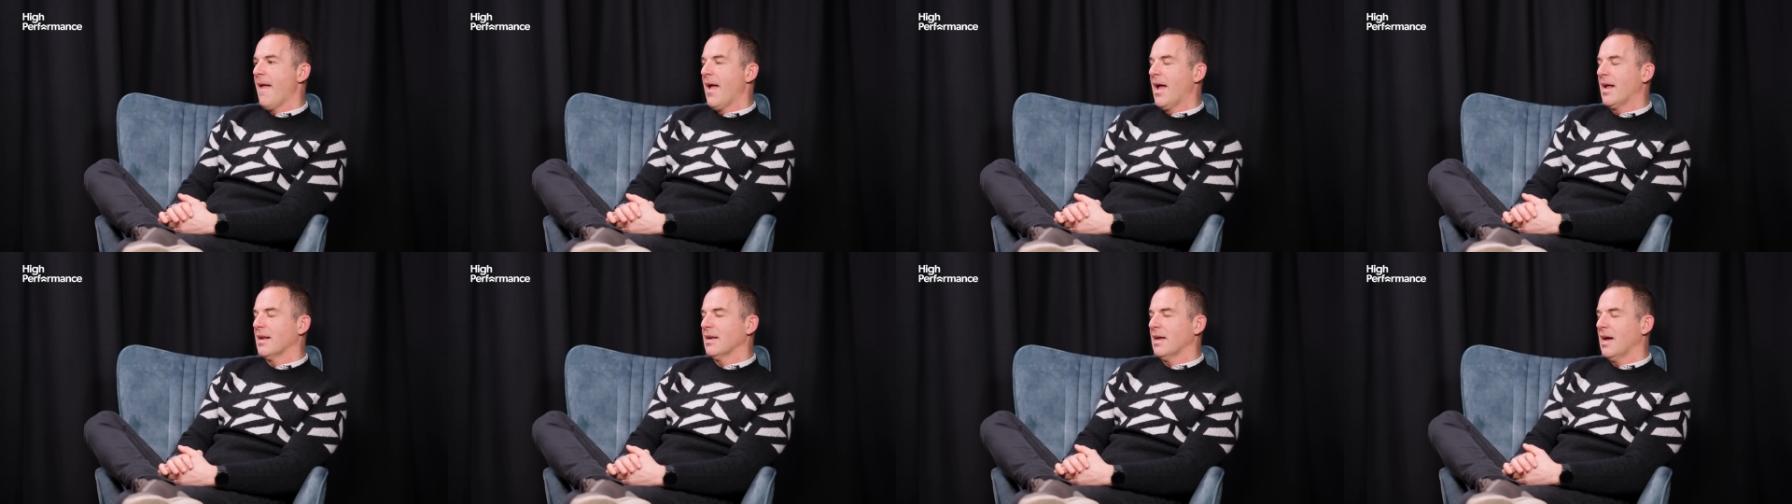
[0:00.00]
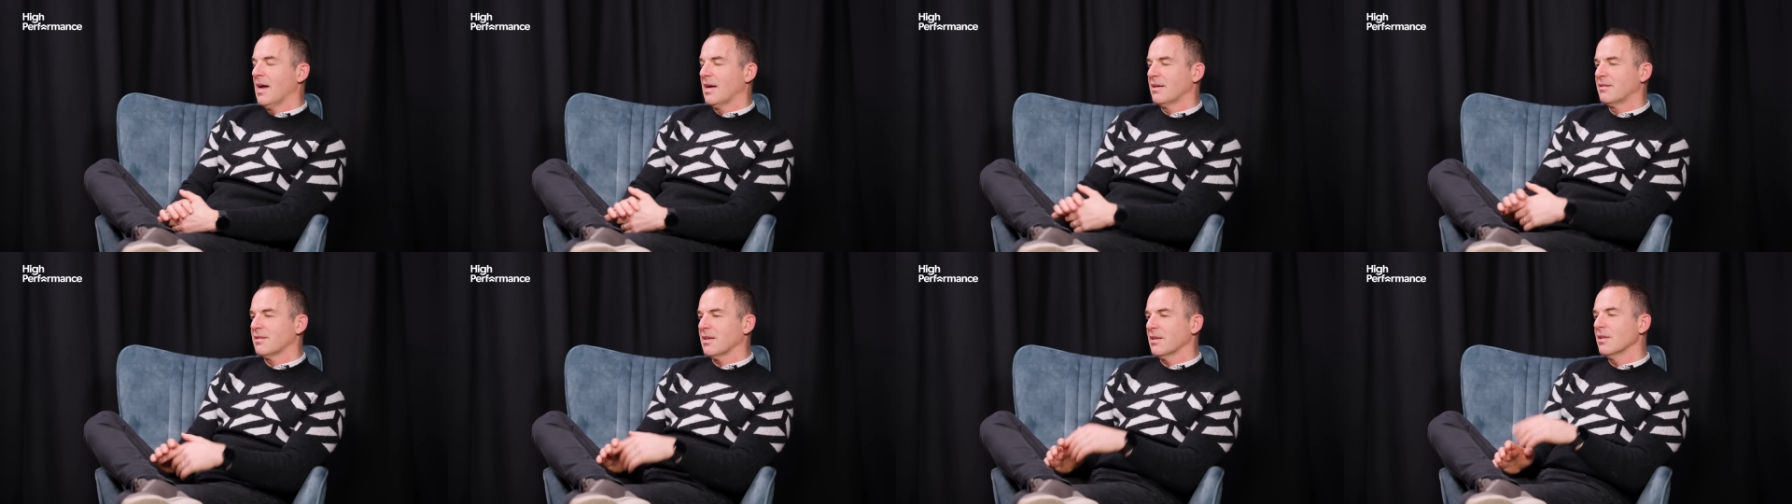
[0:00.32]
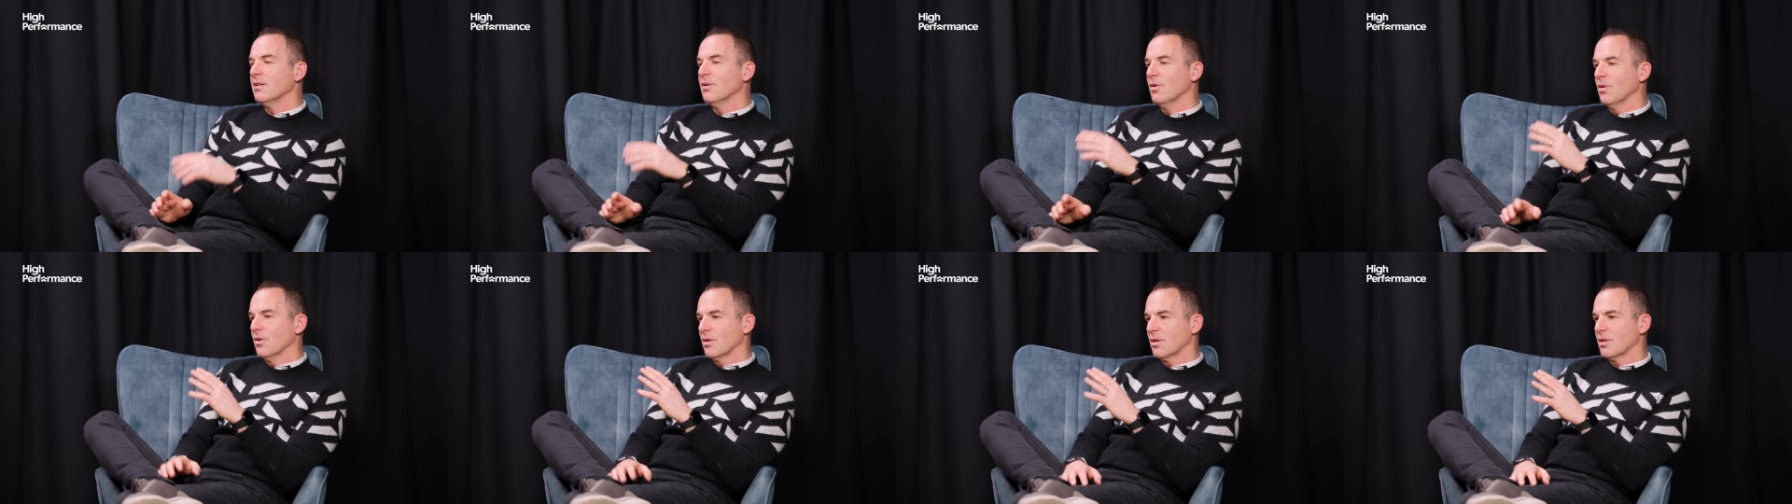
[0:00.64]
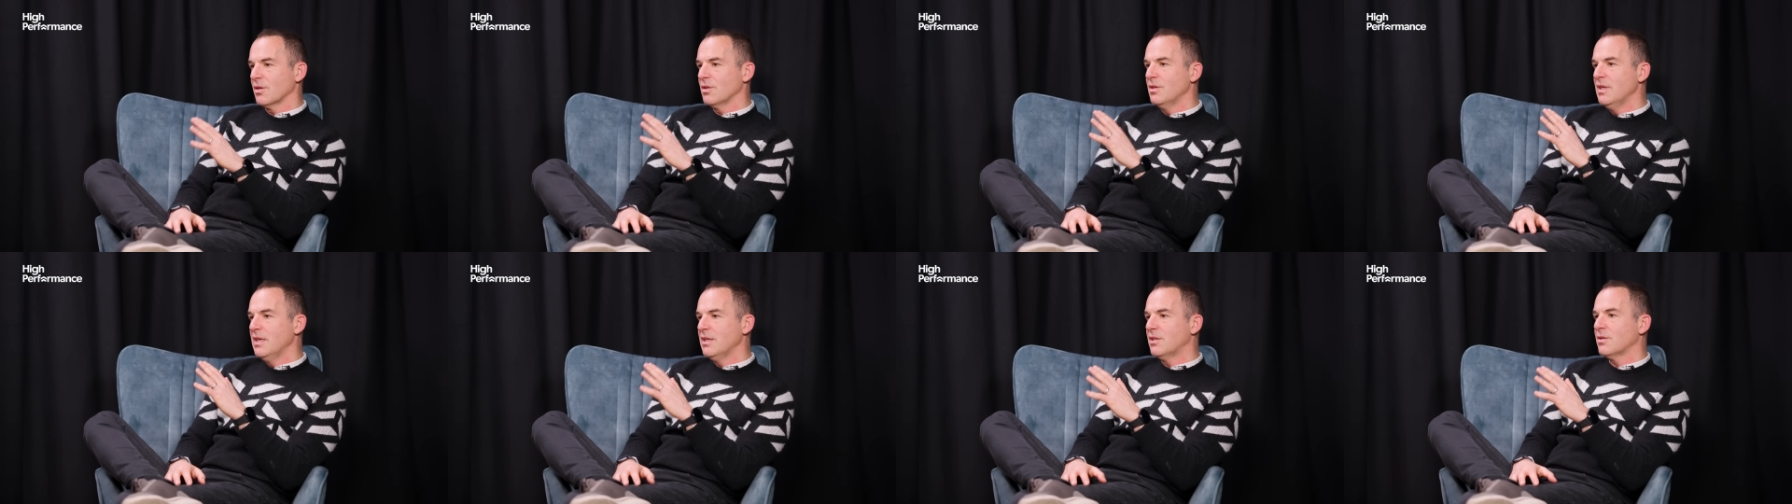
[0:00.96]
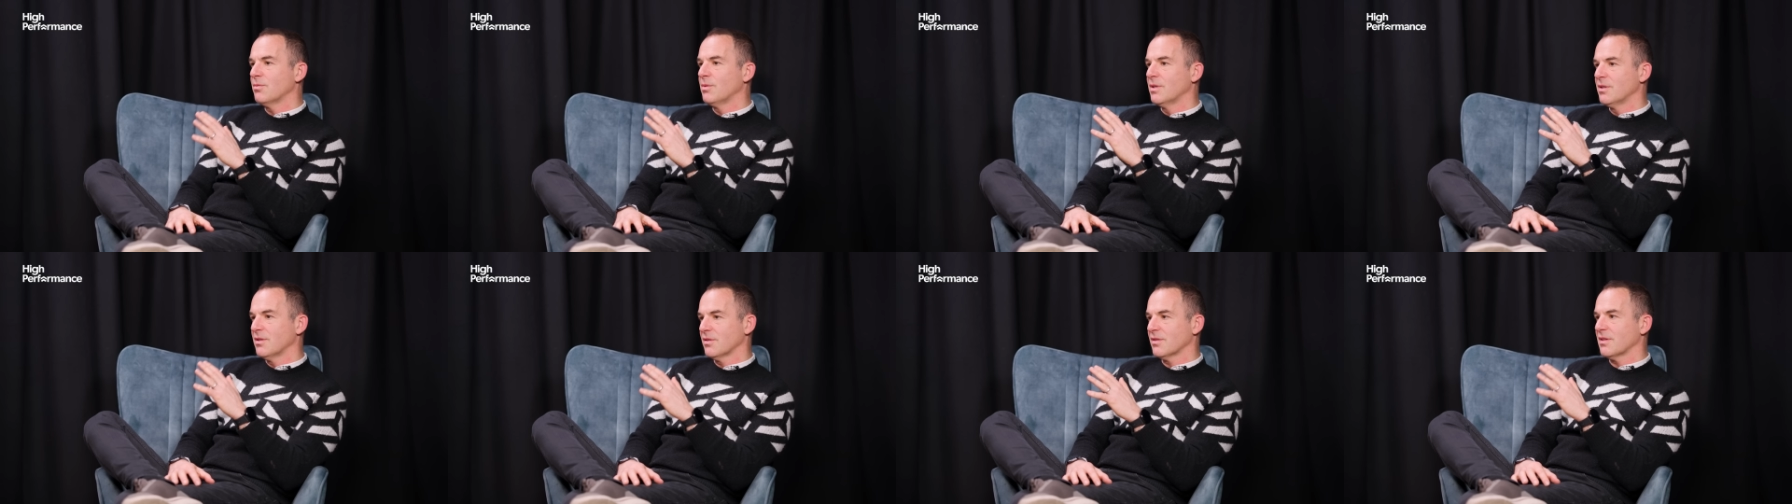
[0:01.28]
And I said, Look, you need
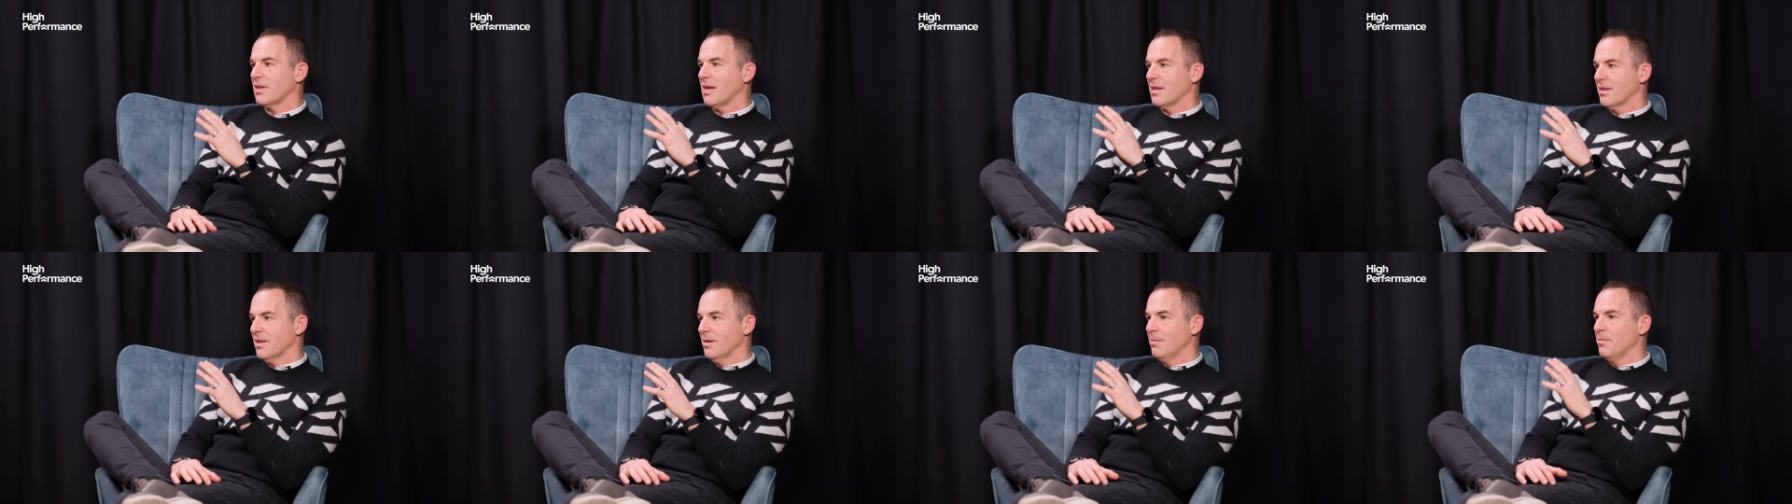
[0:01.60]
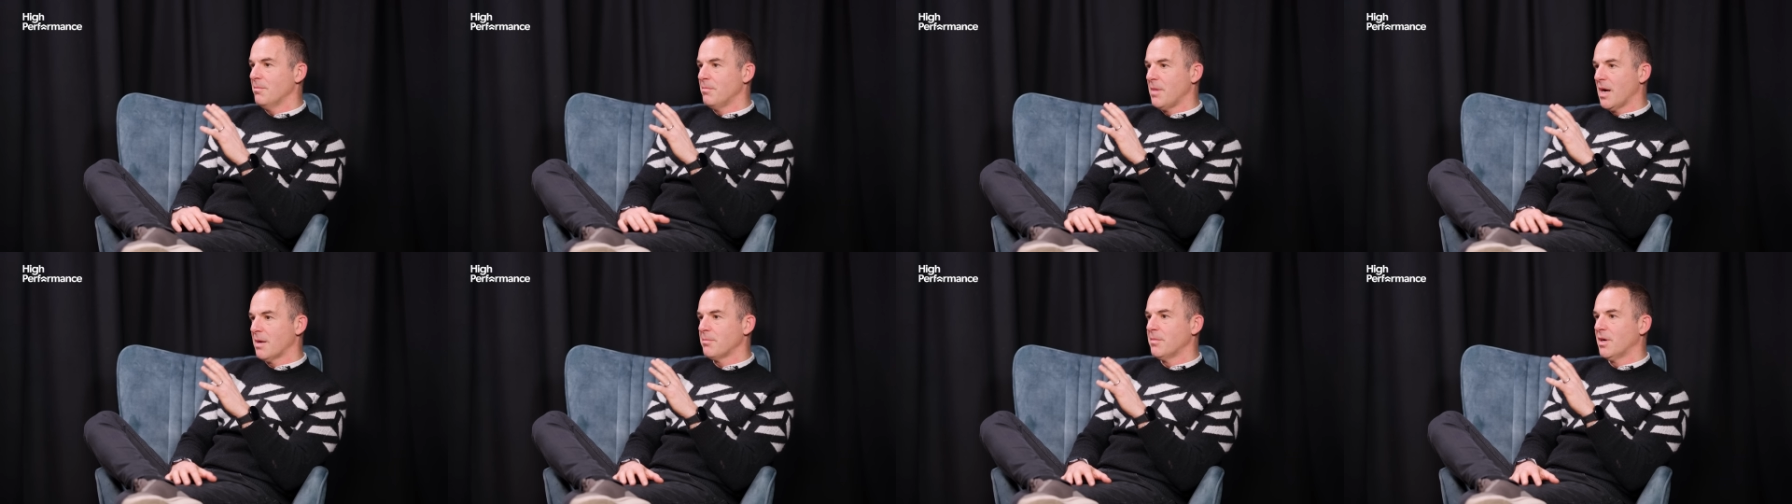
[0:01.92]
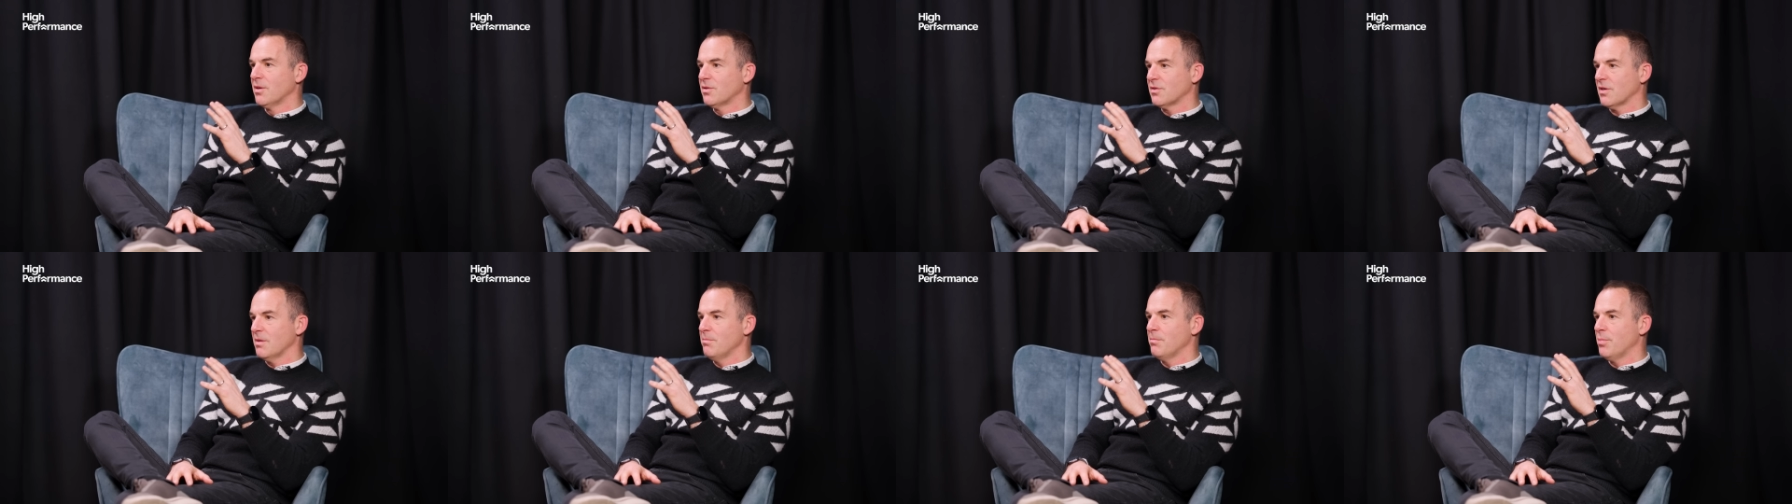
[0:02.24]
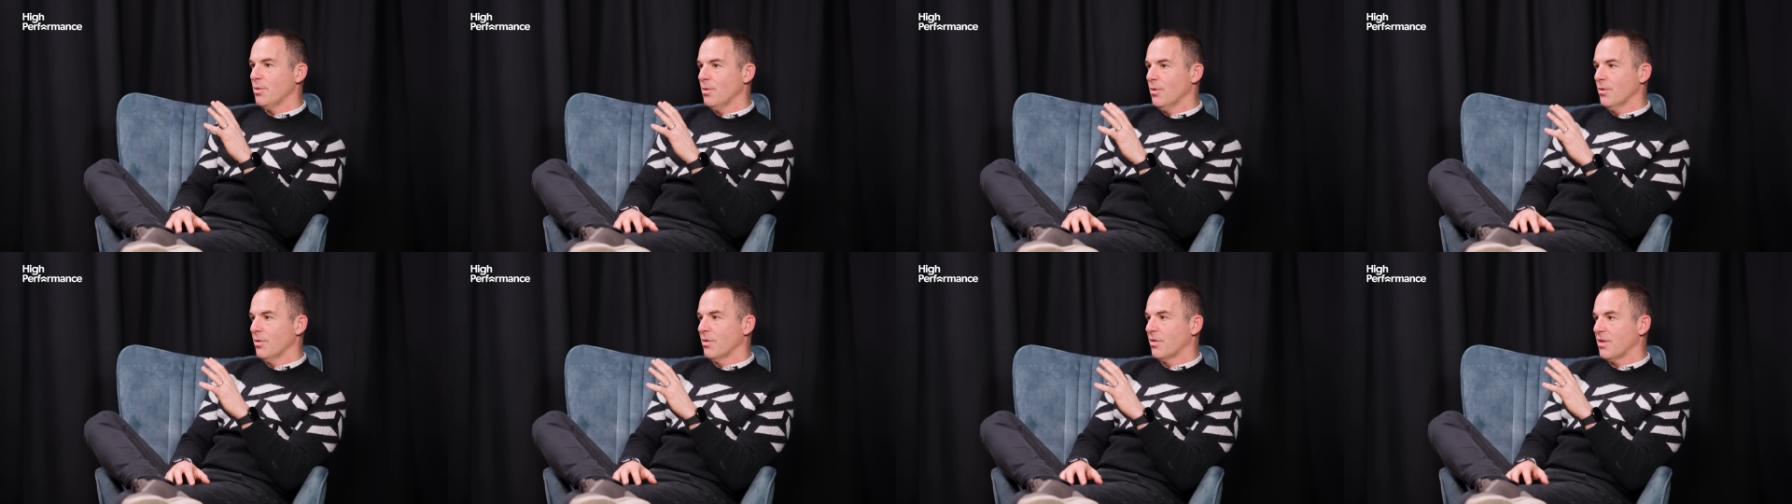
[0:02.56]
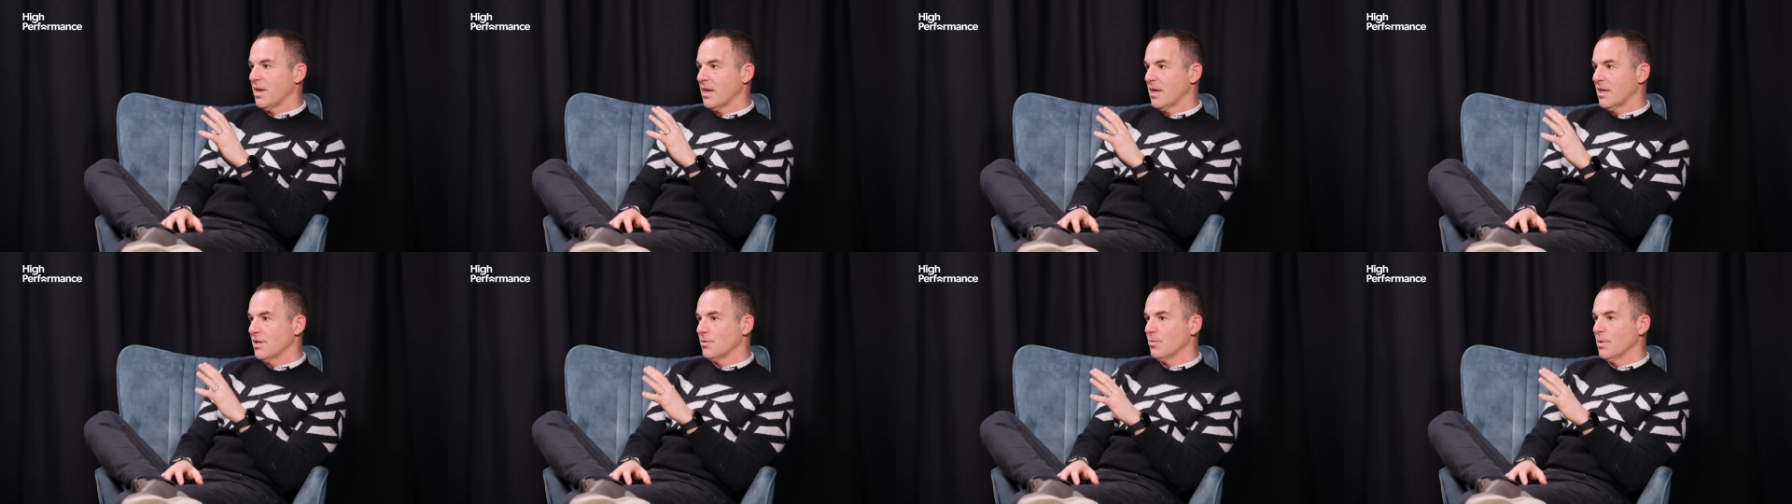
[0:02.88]
to understand that my most important
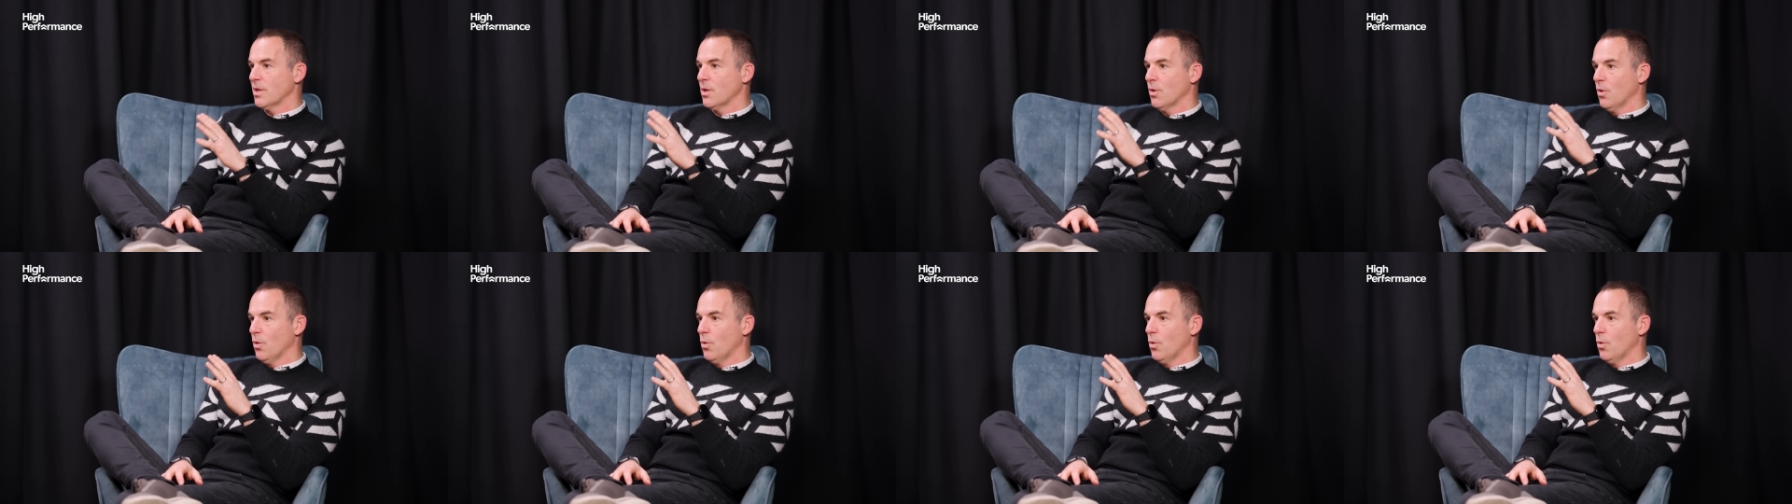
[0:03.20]
thing is we